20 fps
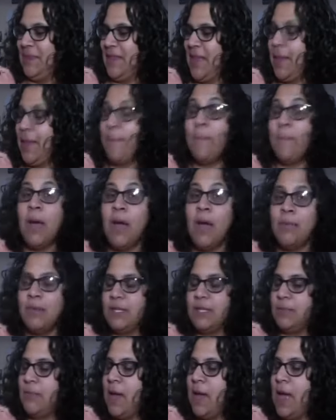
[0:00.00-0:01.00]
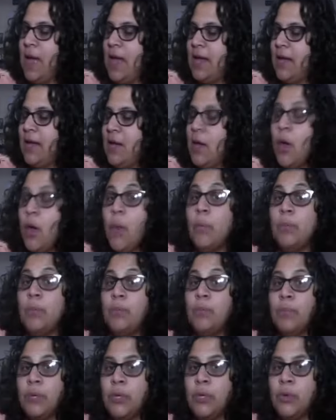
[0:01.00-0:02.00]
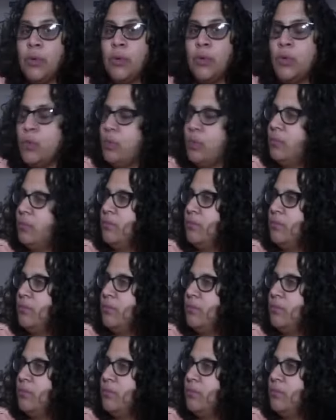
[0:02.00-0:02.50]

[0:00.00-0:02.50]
And published by Blue...